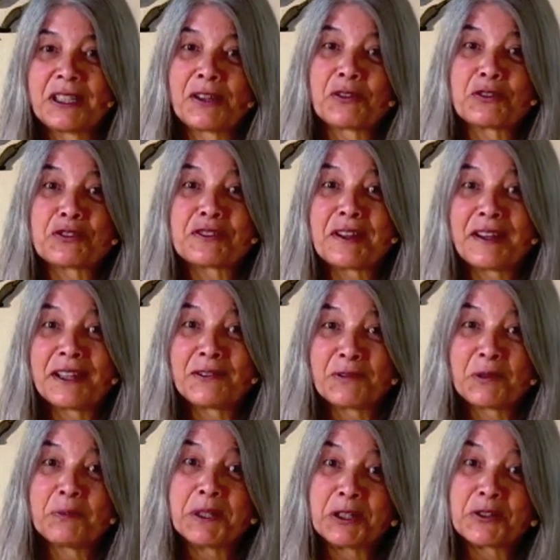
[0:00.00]
the other side
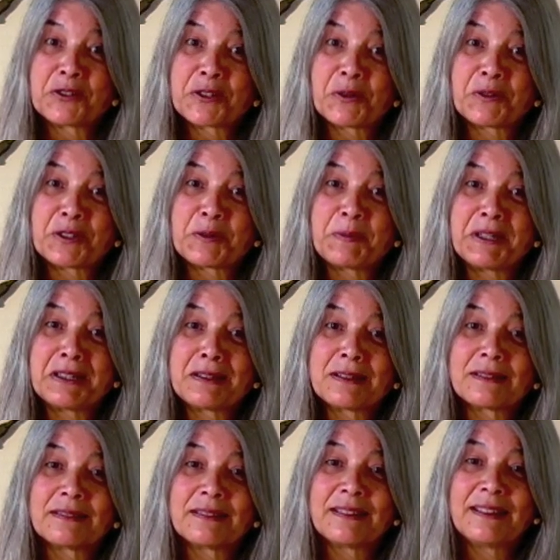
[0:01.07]
of the mirror, so to speak.